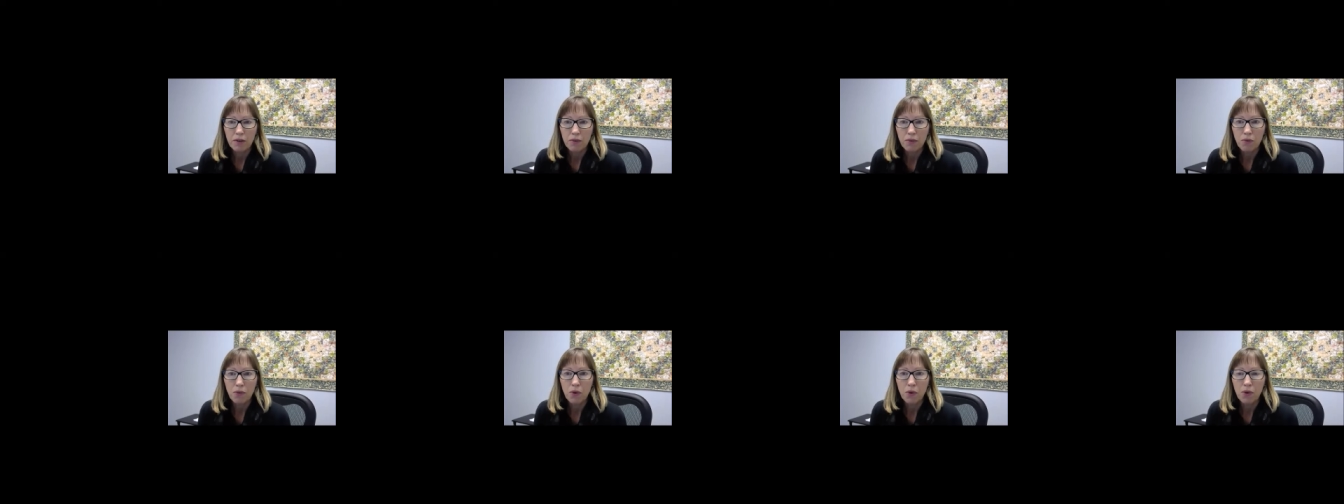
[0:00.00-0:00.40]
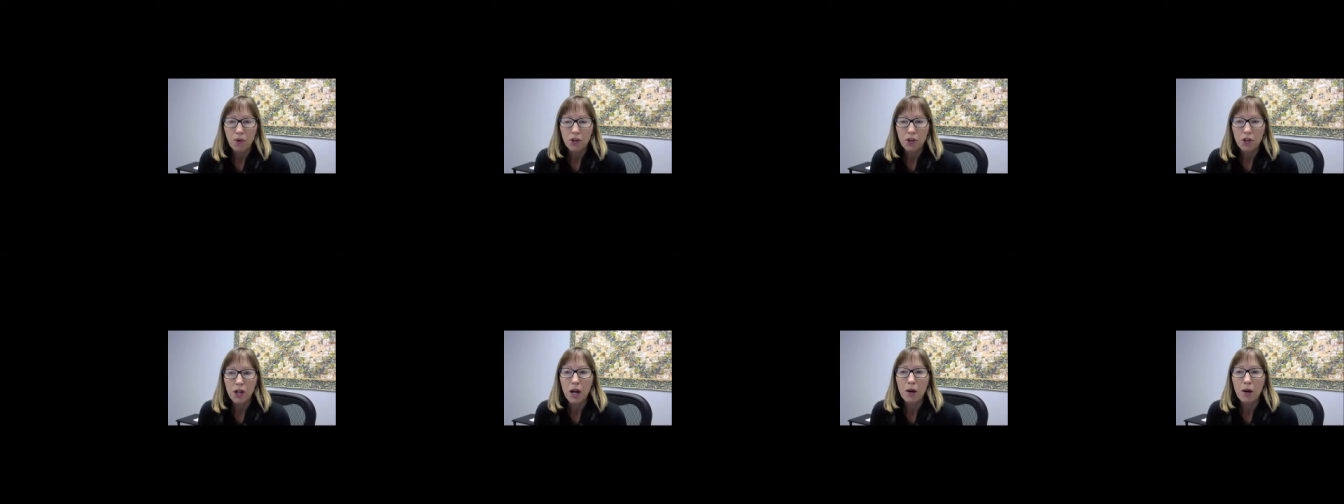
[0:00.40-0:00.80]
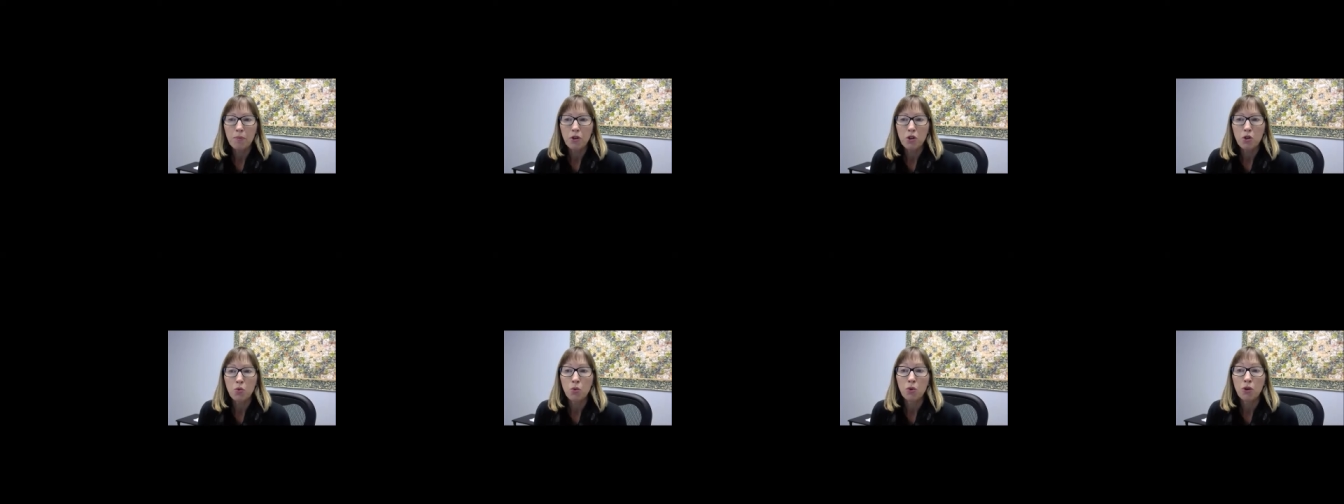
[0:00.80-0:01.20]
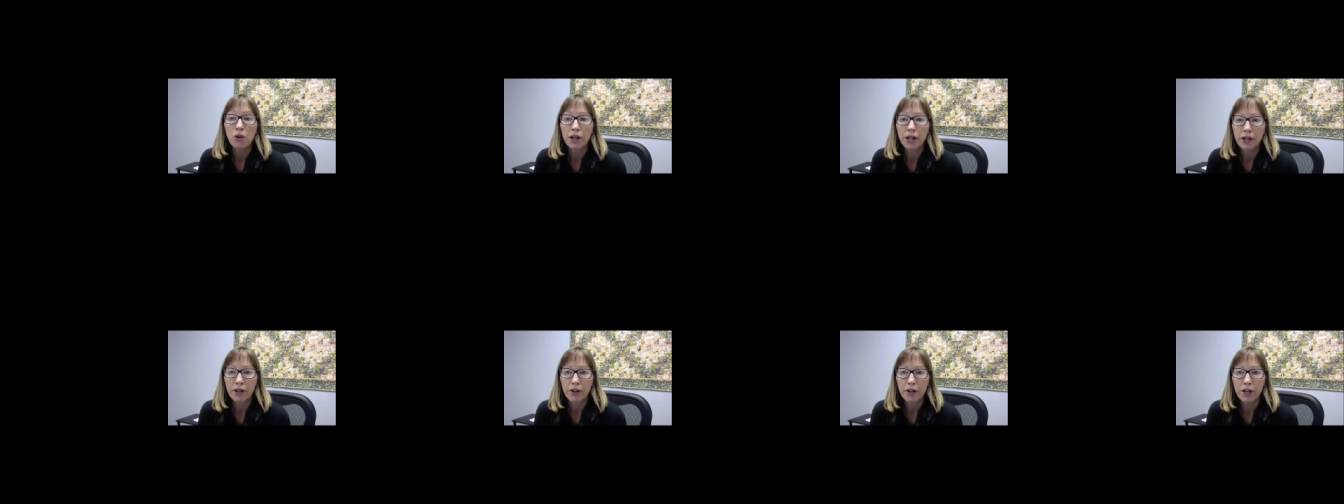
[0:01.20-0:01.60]
for the chapters we're
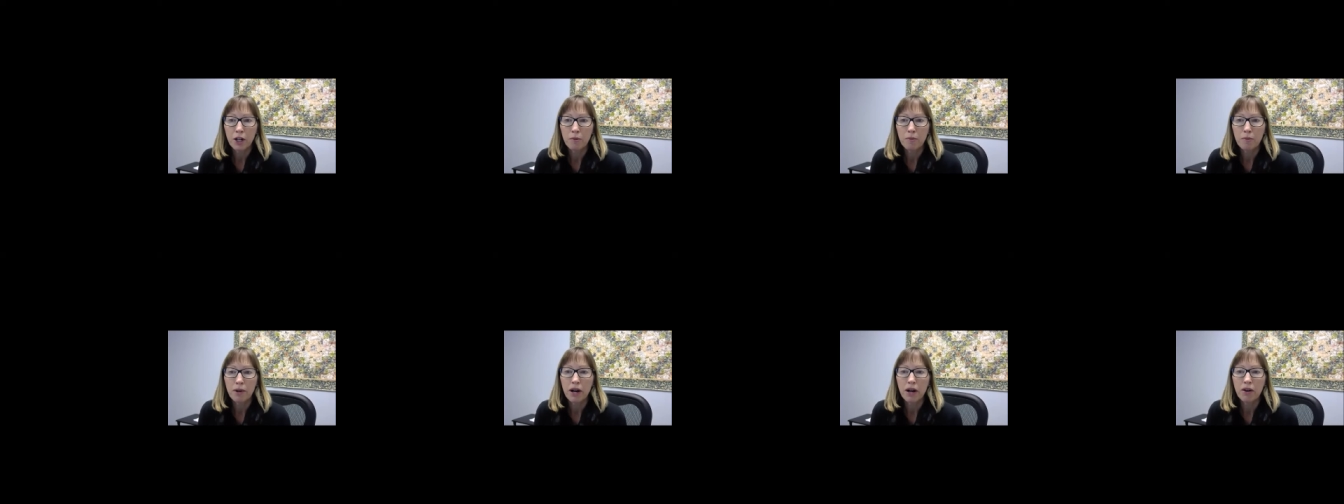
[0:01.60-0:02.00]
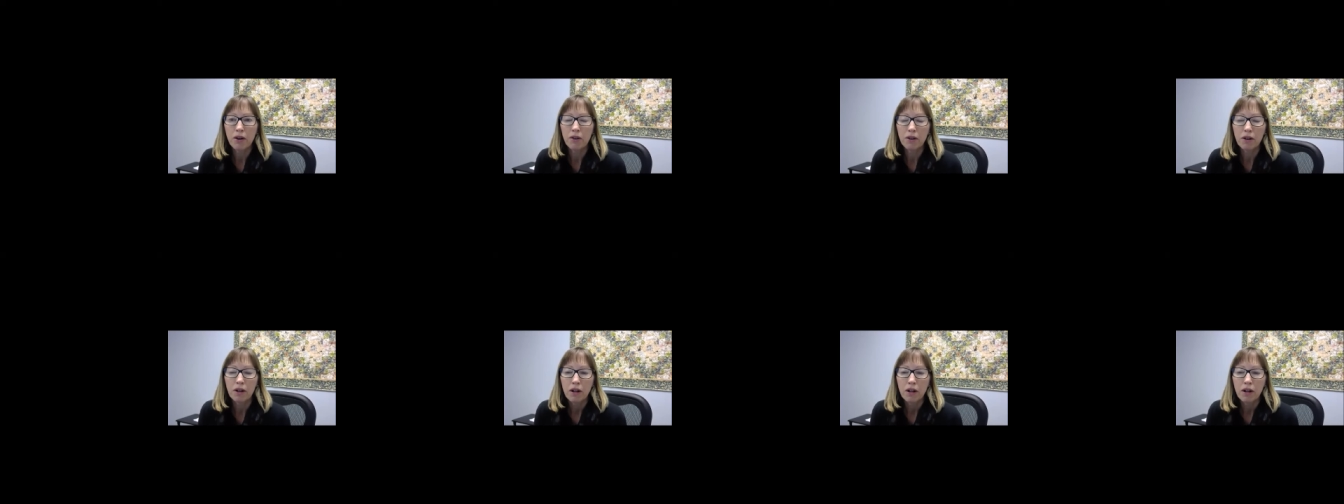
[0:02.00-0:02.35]
hearing about